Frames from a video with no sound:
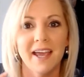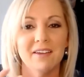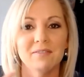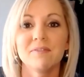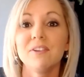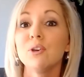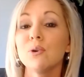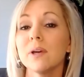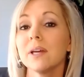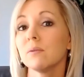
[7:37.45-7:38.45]
and
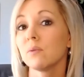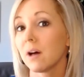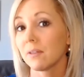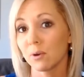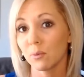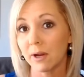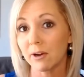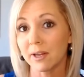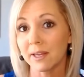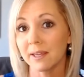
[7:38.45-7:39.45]
view it while they're
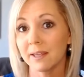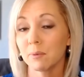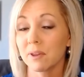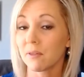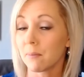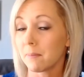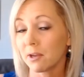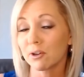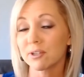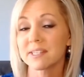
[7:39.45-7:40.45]
wearing it with the
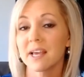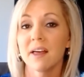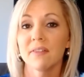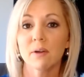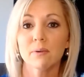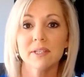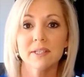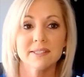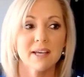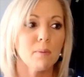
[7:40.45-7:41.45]
mirrors, that really
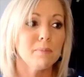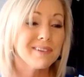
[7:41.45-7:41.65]
does help.